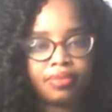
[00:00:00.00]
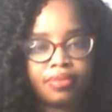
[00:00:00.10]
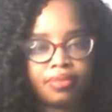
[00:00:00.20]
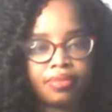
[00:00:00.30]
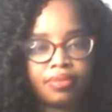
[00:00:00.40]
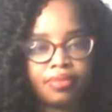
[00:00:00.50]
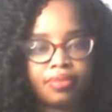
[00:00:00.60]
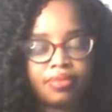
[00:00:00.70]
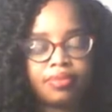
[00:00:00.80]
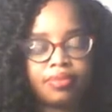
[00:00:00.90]

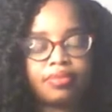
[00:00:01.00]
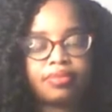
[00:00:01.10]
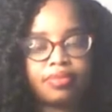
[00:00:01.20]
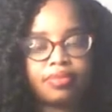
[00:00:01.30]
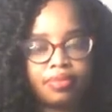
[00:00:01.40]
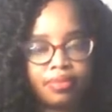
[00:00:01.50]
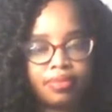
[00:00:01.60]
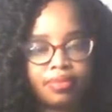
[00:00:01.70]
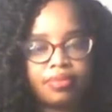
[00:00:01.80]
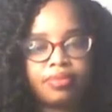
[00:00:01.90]

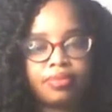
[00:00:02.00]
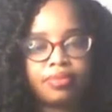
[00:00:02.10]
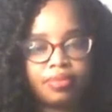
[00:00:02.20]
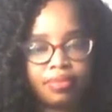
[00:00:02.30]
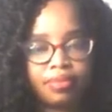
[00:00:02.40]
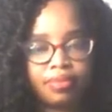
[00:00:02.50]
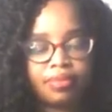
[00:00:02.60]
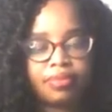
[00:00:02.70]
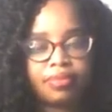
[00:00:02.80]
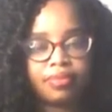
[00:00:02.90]

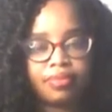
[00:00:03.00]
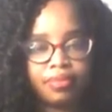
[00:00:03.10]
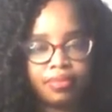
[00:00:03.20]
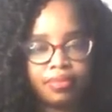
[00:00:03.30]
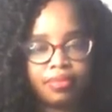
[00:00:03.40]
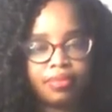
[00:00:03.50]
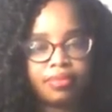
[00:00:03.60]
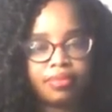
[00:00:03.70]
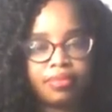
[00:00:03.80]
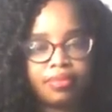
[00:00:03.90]

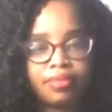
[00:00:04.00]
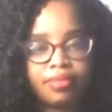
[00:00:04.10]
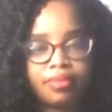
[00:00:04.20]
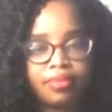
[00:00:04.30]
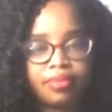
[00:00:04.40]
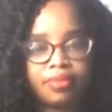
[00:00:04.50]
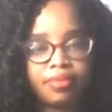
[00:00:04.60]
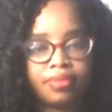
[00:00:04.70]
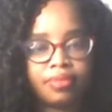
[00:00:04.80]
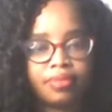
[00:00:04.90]

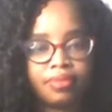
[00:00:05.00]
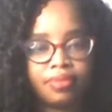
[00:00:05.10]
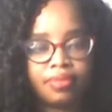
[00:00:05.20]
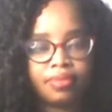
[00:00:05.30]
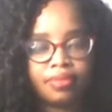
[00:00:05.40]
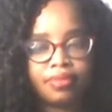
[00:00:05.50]
No words are spoken by the person on screen.